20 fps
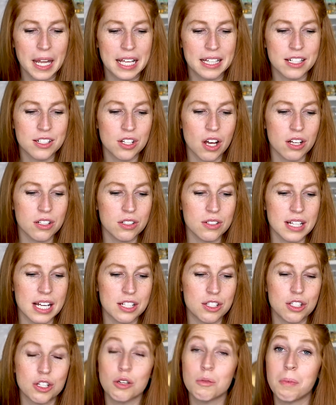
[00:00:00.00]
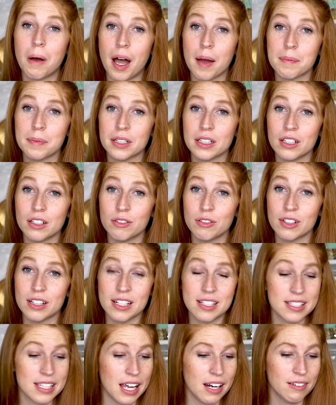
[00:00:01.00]
This also says too popular for
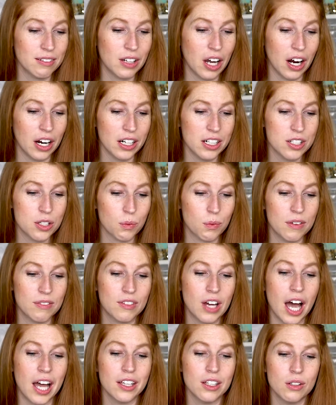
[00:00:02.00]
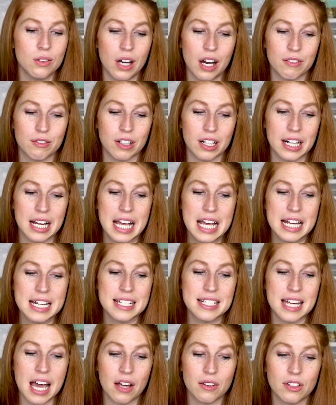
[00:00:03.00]
this set of cards. We've got you covered.
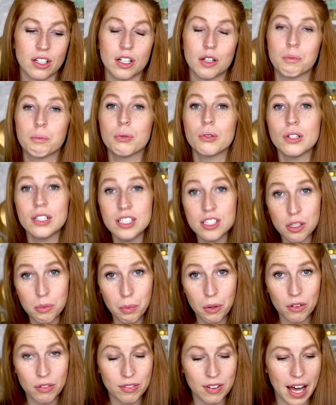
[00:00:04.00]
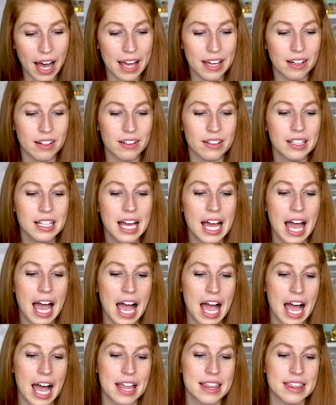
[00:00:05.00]
Download a printable file
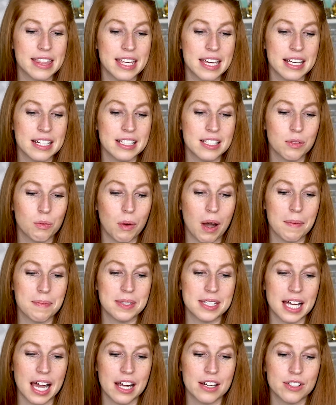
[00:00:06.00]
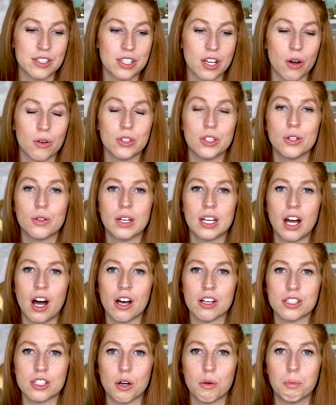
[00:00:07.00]
at this website. So you can
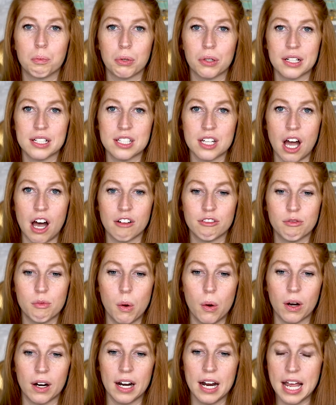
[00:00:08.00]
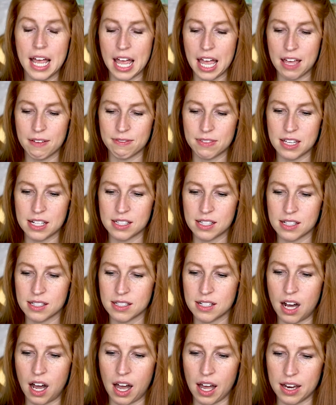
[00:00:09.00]
also print off more if this is
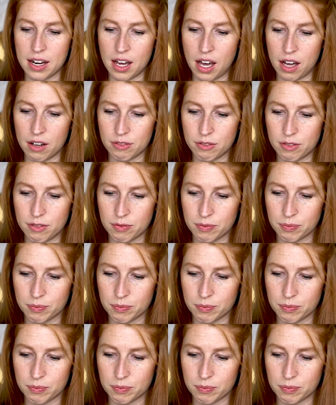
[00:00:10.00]
not enough.